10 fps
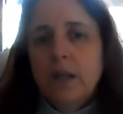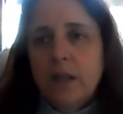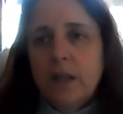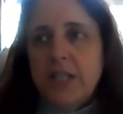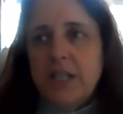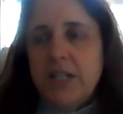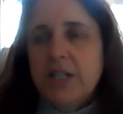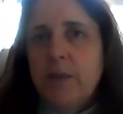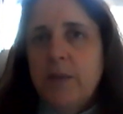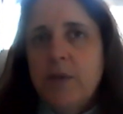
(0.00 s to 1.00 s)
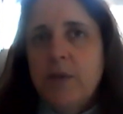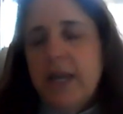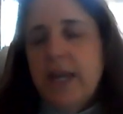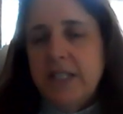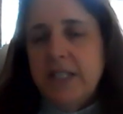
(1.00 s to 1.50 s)
head teacher
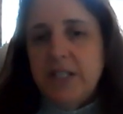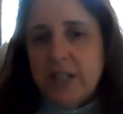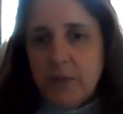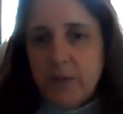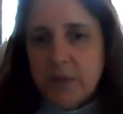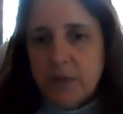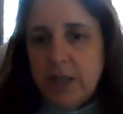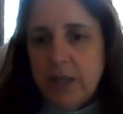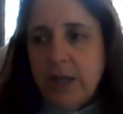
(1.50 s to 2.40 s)
came up to me in